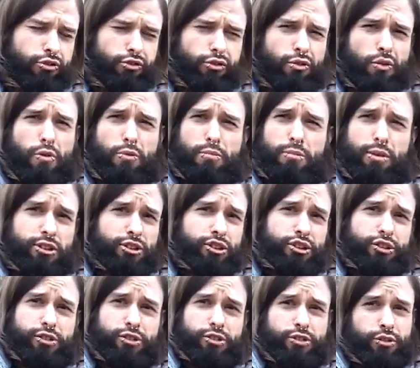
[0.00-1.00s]
So
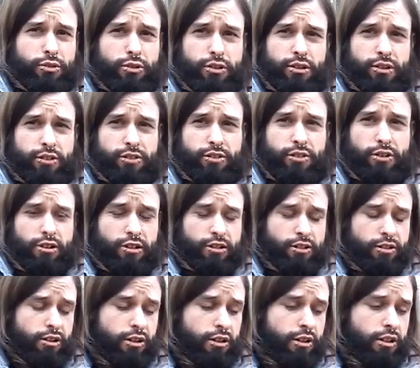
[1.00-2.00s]
much you could do to this
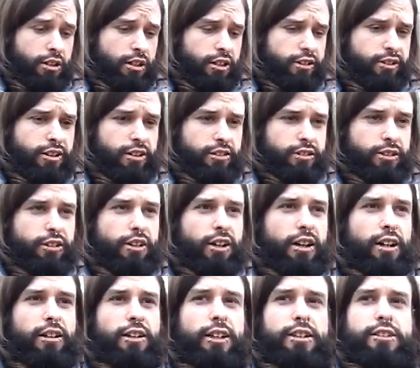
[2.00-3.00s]
gun. They're
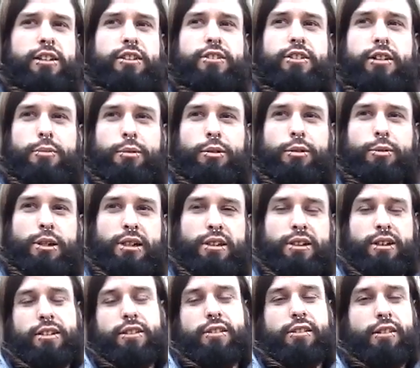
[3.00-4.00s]
kind of like the WE
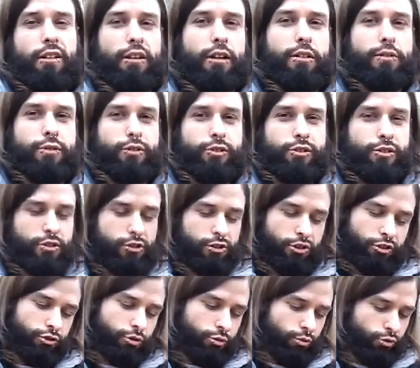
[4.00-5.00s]
1911s. You
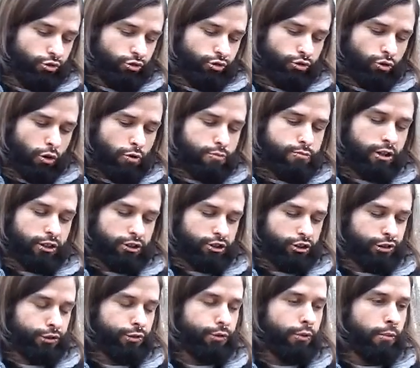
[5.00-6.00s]
can just do so
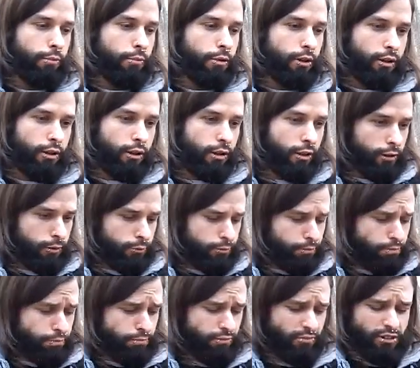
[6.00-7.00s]
much to them.
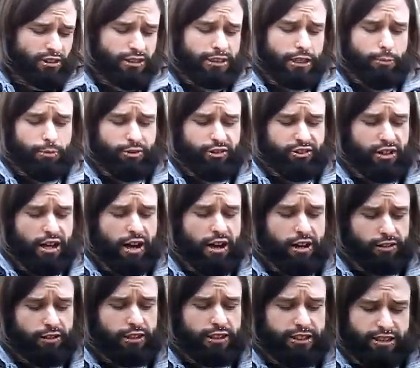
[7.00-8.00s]
You can get them
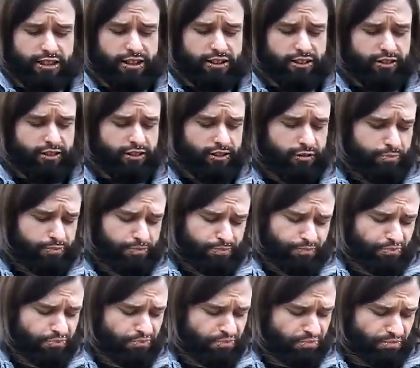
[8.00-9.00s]
stock like this,
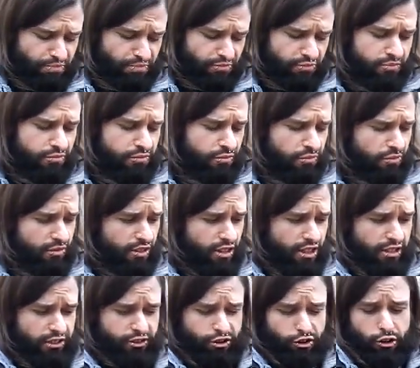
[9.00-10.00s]

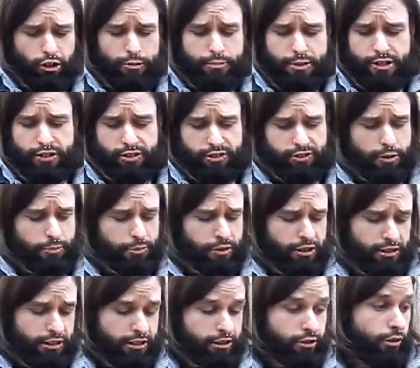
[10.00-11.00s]
and turn them into
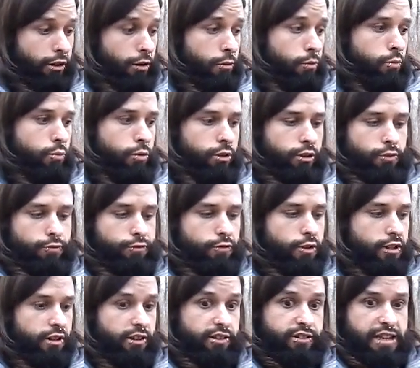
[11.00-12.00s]
something that you're like, what the
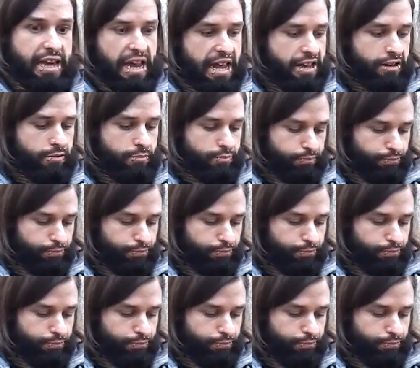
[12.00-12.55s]
fuck is that?